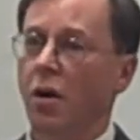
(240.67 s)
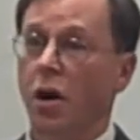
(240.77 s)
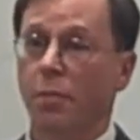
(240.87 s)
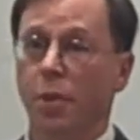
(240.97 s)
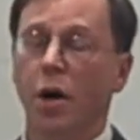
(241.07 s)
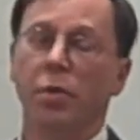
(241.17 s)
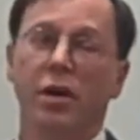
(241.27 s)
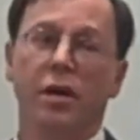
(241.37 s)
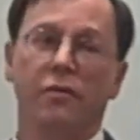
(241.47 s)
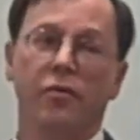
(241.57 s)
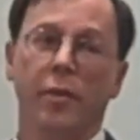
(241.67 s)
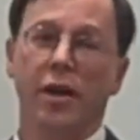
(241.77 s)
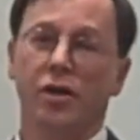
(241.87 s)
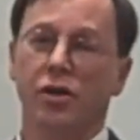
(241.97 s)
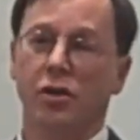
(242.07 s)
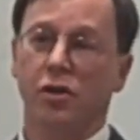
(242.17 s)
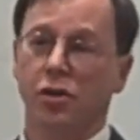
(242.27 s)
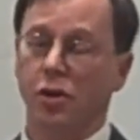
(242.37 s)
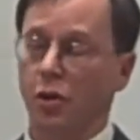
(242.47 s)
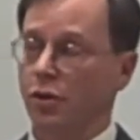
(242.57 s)
on public information
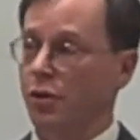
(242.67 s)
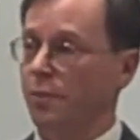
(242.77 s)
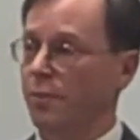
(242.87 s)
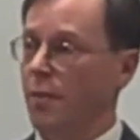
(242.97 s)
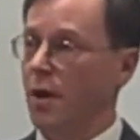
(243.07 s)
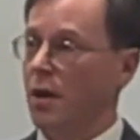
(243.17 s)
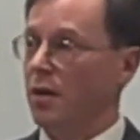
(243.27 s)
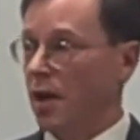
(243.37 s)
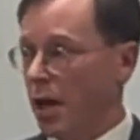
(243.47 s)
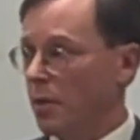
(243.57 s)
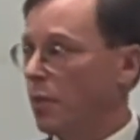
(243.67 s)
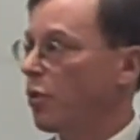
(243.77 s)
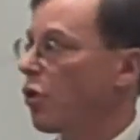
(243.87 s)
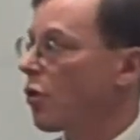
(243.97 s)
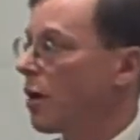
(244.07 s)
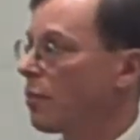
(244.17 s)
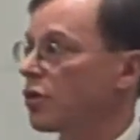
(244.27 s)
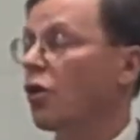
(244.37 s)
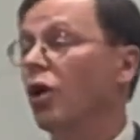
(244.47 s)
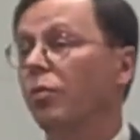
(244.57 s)
disclosure. The name of the program was
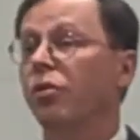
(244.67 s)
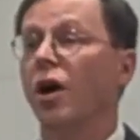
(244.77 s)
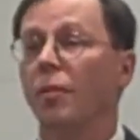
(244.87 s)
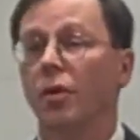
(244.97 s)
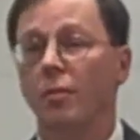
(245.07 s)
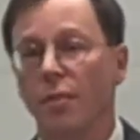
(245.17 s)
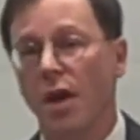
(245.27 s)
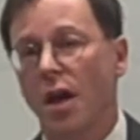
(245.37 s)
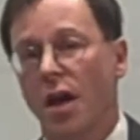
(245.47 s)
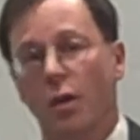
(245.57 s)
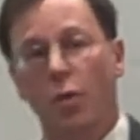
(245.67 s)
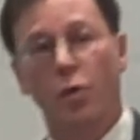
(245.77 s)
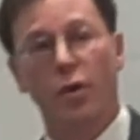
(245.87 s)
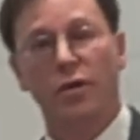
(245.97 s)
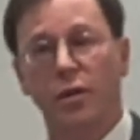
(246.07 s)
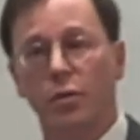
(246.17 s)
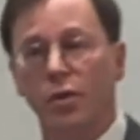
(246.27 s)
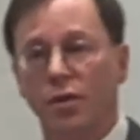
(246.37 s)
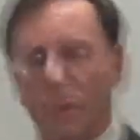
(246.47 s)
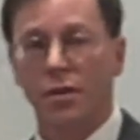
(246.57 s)
called PROPER. And what we did
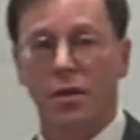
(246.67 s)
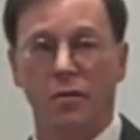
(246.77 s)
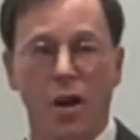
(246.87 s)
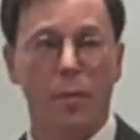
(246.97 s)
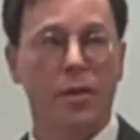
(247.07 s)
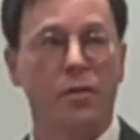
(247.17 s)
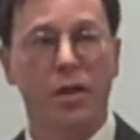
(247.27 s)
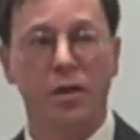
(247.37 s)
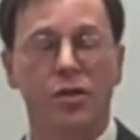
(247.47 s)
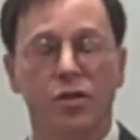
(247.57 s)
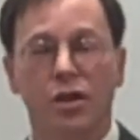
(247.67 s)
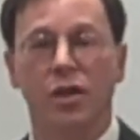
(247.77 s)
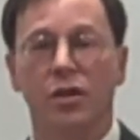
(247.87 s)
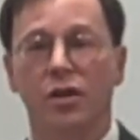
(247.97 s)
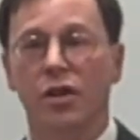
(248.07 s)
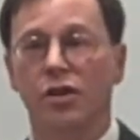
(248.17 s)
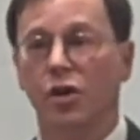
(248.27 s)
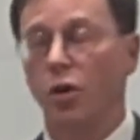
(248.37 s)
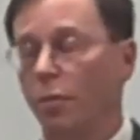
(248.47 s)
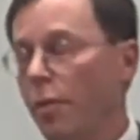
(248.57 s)
with the environmental agency in Indonesia
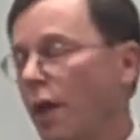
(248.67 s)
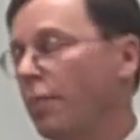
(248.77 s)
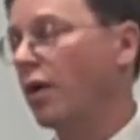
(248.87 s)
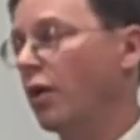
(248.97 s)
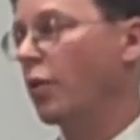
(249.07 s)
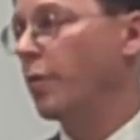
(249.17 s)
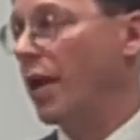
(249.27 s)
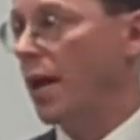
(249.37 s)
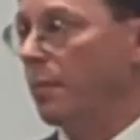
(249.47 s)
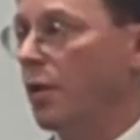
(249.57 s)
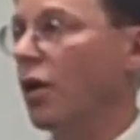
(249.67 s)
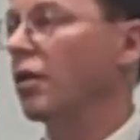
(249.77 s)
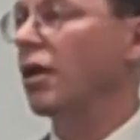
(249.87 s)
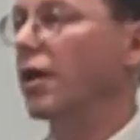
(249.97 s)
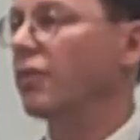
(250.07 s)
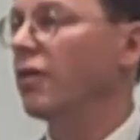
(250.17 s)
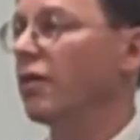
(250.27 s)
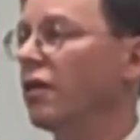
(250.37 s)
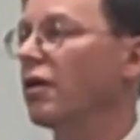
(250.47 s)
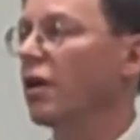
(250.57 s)
called Bapedal, we began collecting
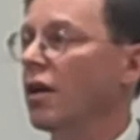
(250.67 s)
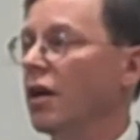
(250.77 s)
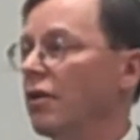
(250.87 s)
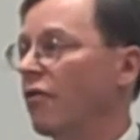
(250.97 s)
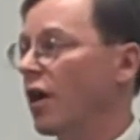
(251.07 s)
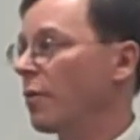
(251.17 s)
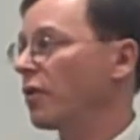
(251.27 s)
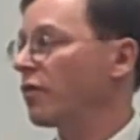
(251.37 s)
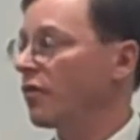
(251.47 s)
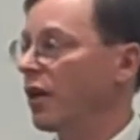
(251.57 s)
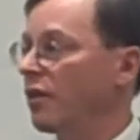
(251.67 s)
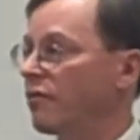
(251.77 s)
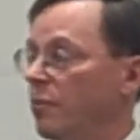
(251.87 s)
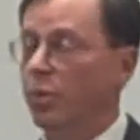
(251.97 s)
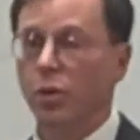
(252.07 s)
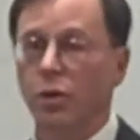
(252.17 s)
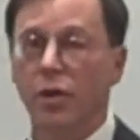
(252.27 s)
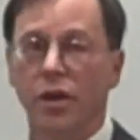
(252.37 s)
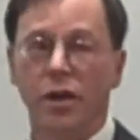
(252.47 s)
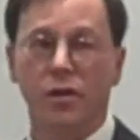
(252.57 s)
environmental data from
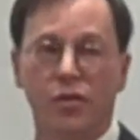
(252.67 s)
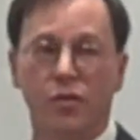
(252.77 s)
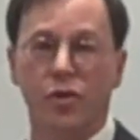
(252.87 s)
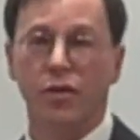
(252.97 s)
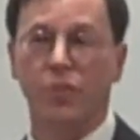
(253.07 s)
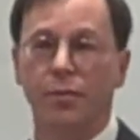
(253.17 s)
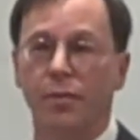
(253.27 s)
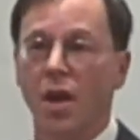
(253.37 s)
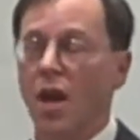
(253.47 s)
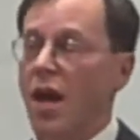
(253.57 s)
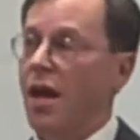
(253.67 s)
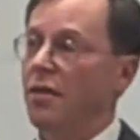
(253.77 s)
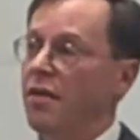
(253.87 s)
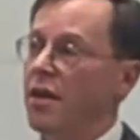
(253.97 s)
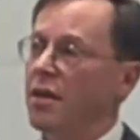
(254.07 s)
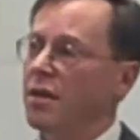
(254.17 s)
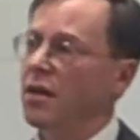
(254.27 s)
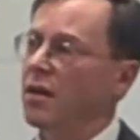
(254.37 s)
polluting industries. And then